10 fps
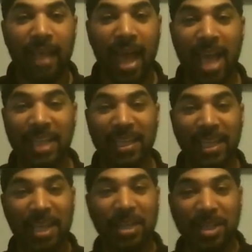I had to
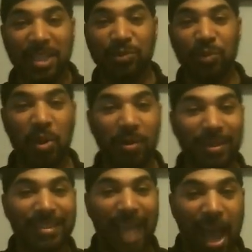get these
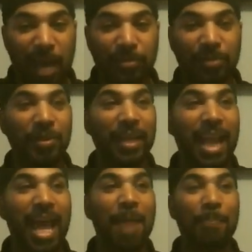recordings out so
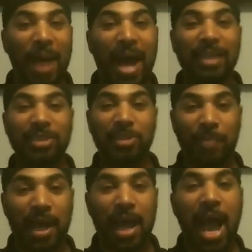that by
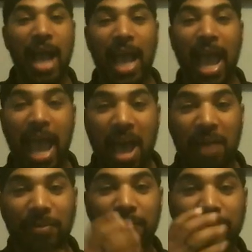Shabbat I can
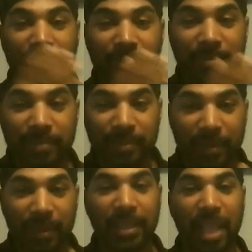have them
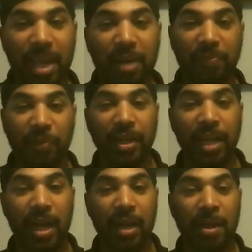there for
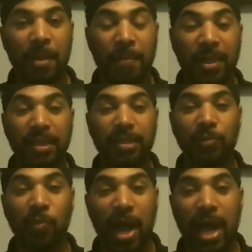y'all. Because
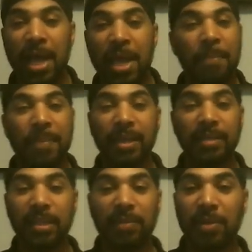why?
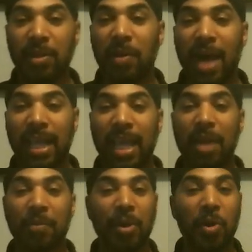Because even though I
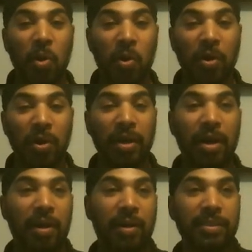can't record
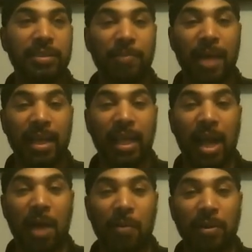on Shabbat like
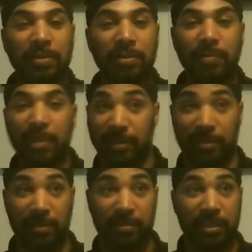I want to, because
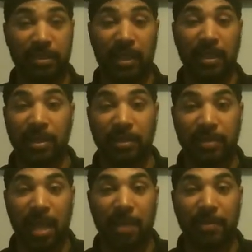just ain't enough
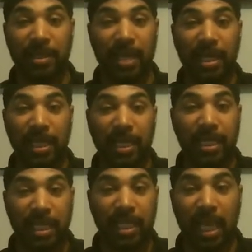time in the day to get
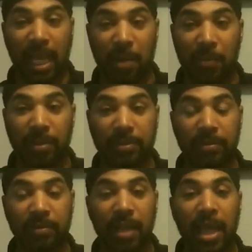it done like I want
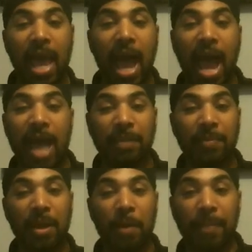to, I have to
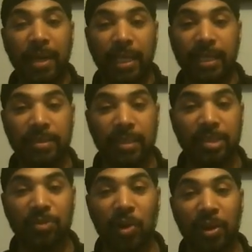be obedient to
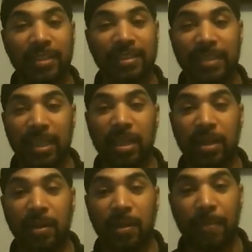his word and
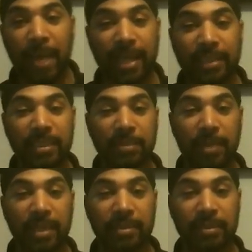still pass his
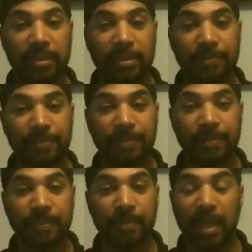message.
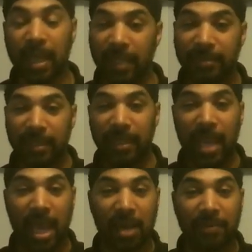And I still
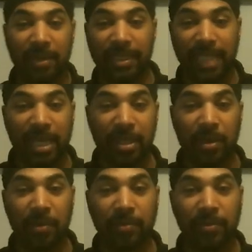have a day to
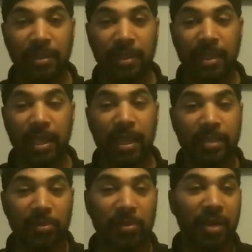go.
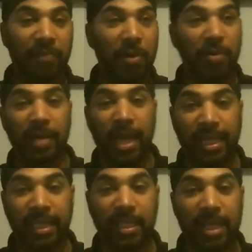And so therefore, when I
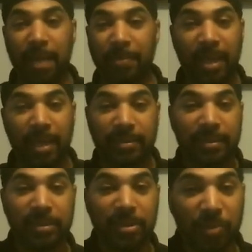get done, I'll be at
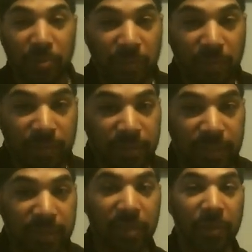
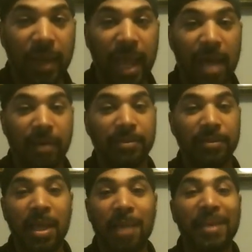63 hours,
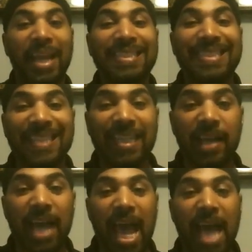but I
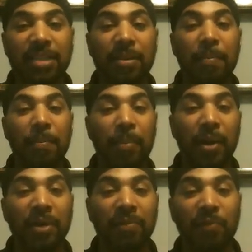still have to
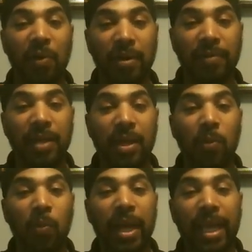bring forth
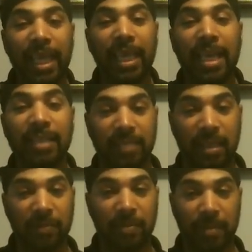what he has
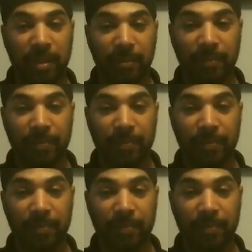given me.